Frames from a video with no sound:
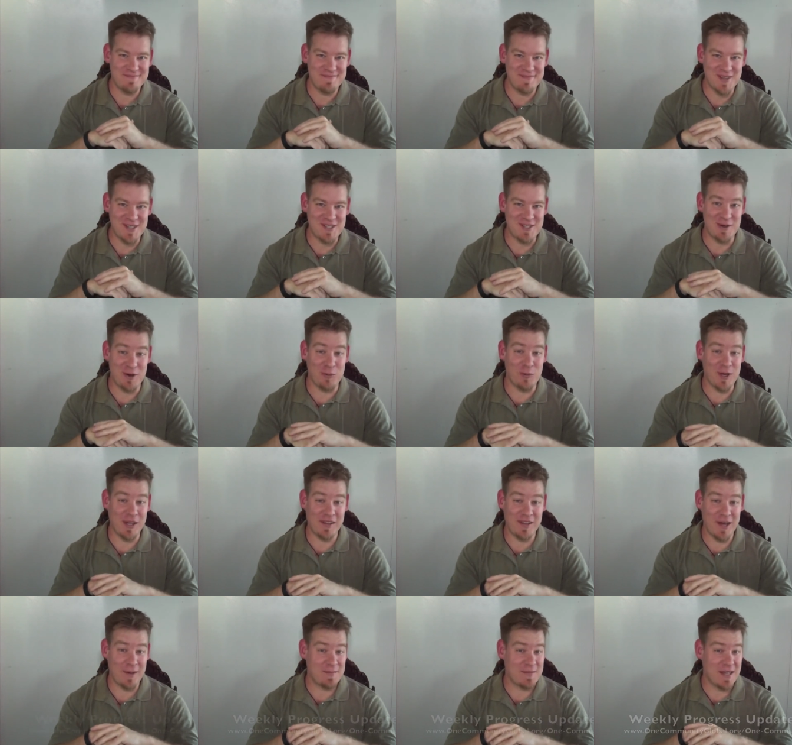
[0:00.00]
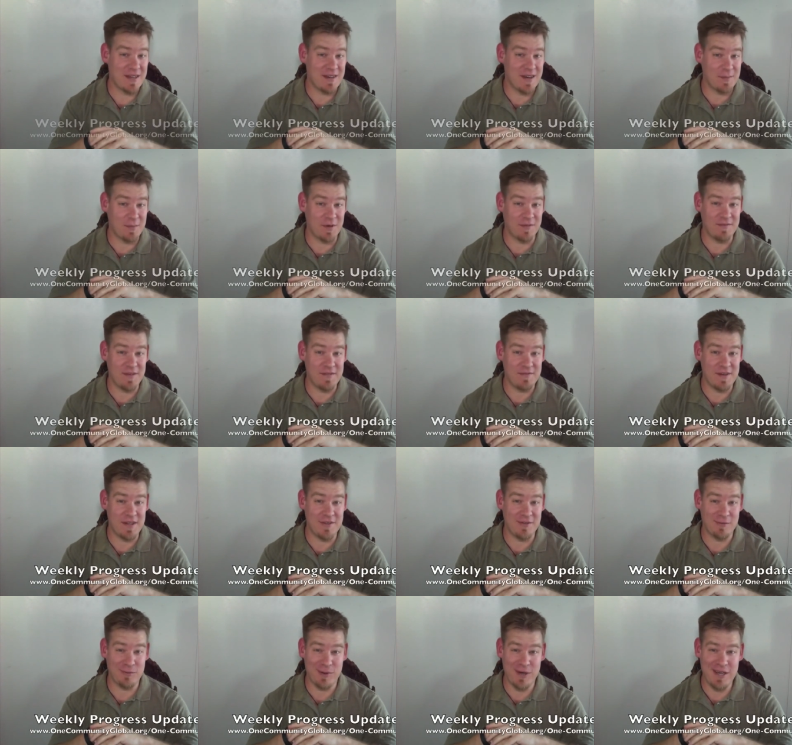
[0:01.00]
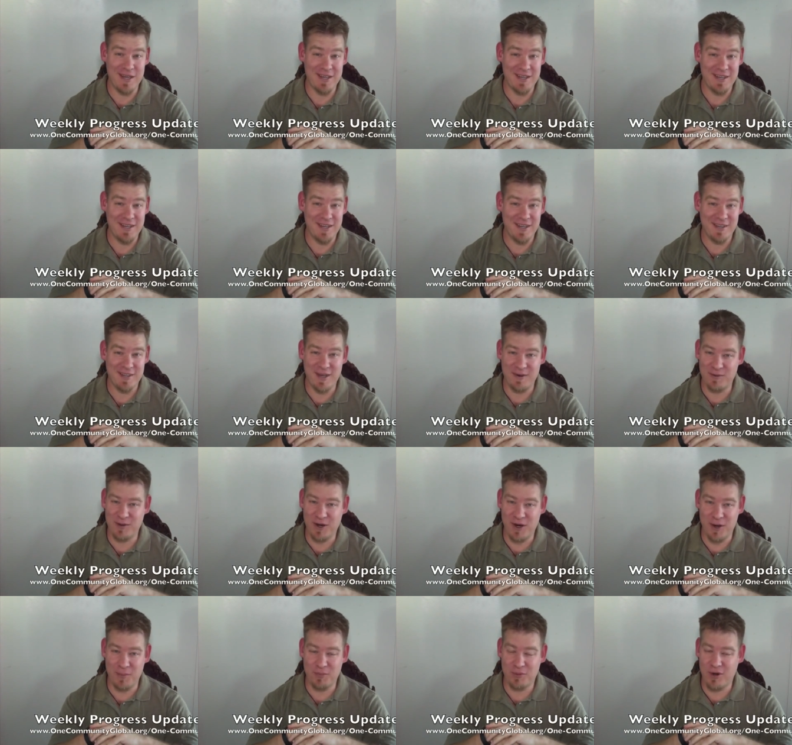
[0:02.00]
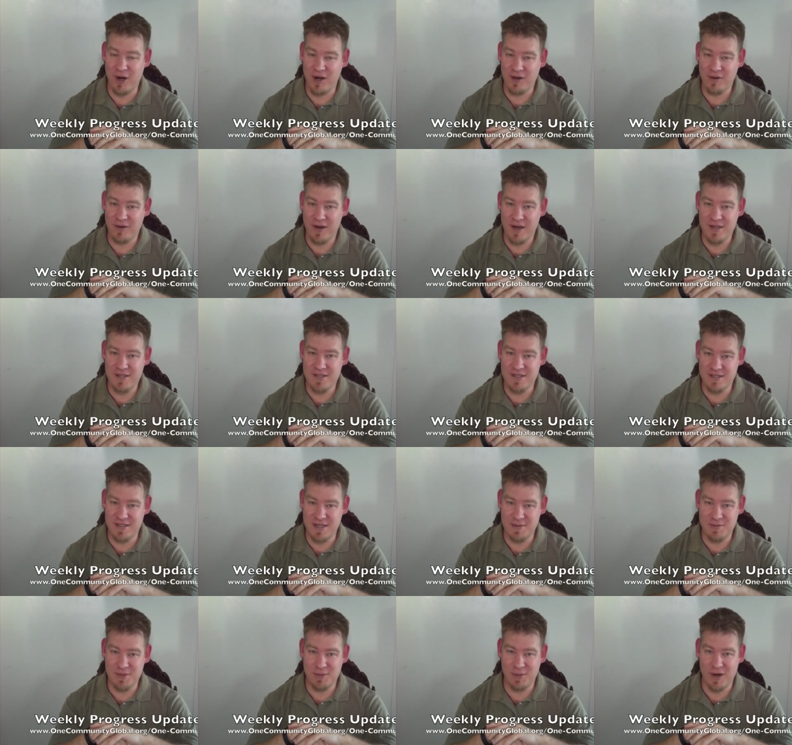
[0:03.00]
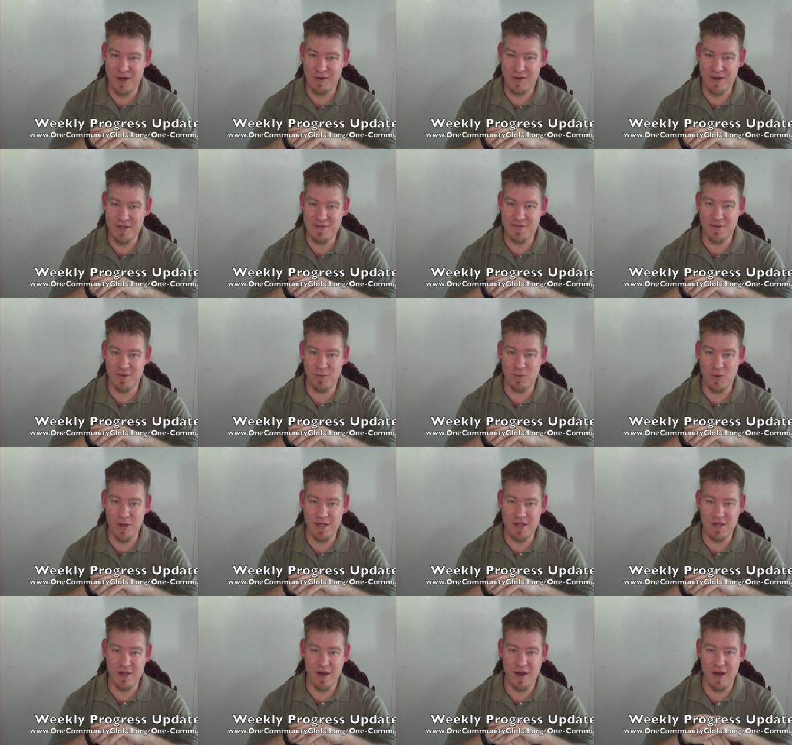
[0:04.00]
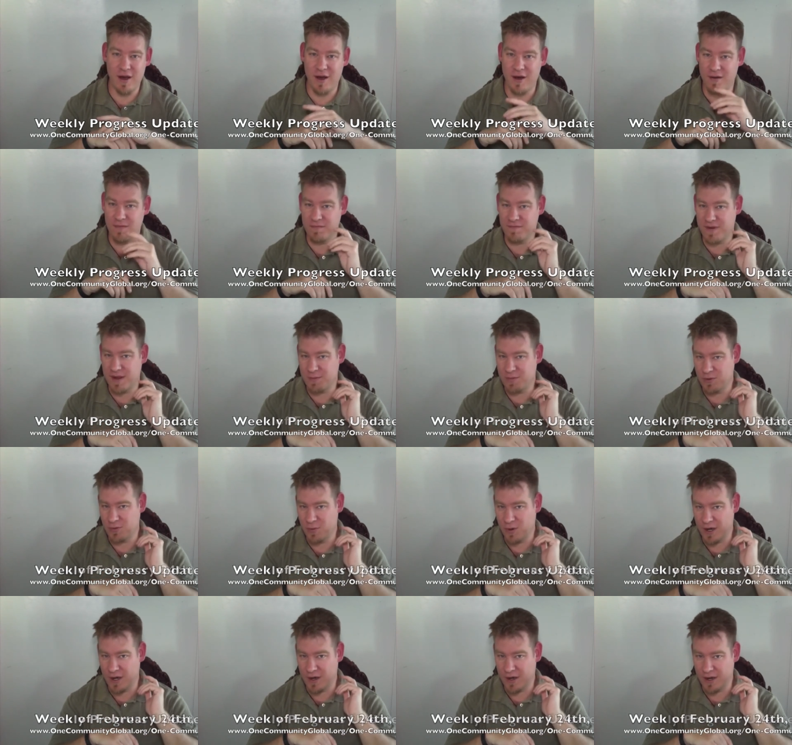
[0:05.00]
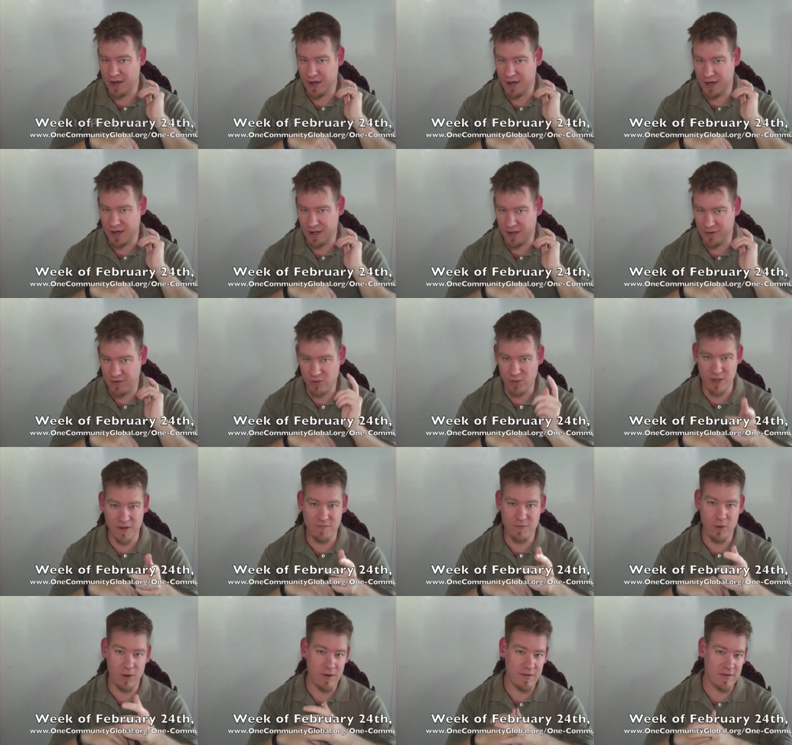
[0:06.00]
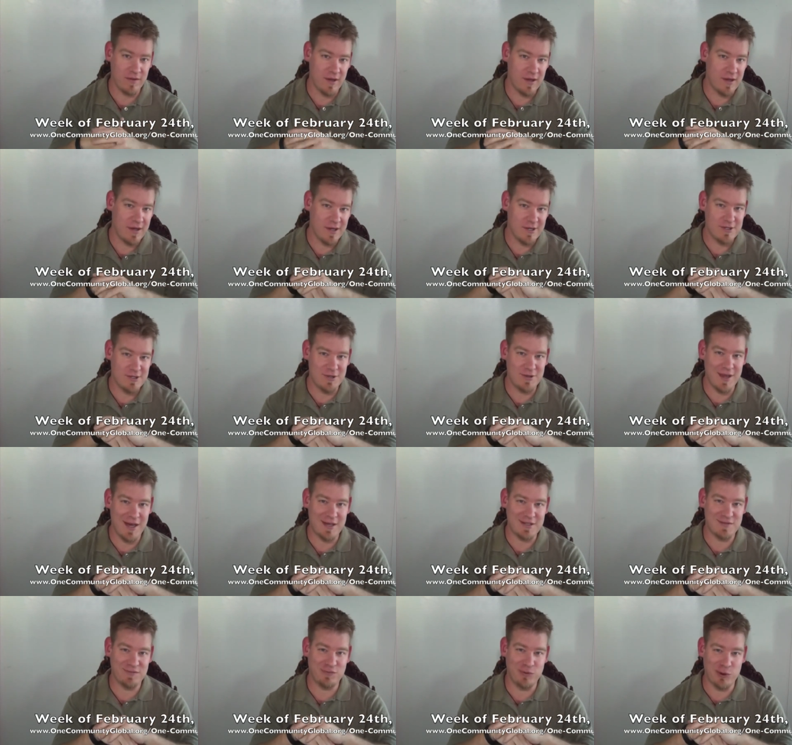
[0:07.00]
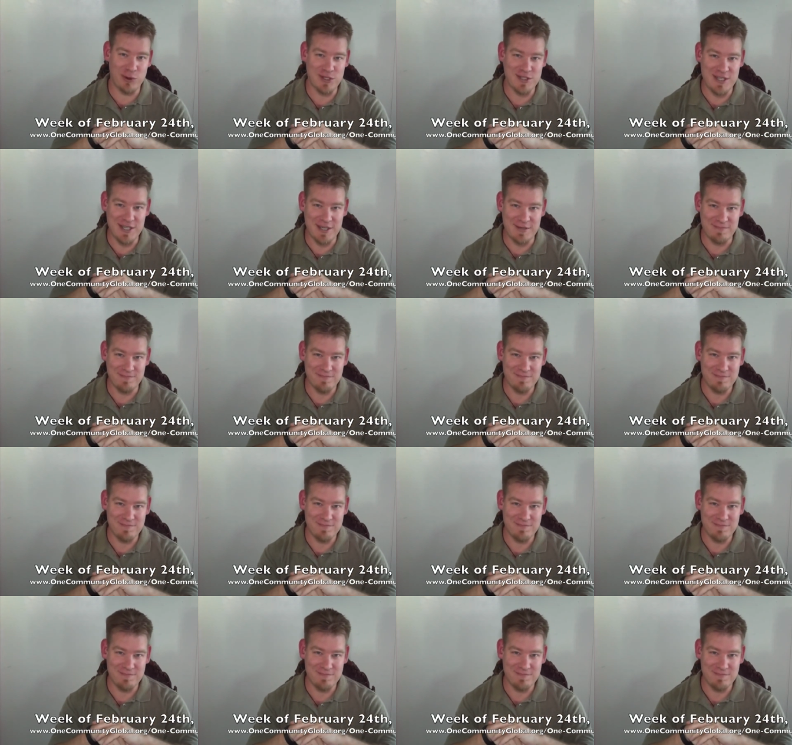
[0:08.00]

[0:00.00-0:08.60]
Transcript: This is our weekly update number 53, covering our progress, the team's progress for the week of February 24th, 2014.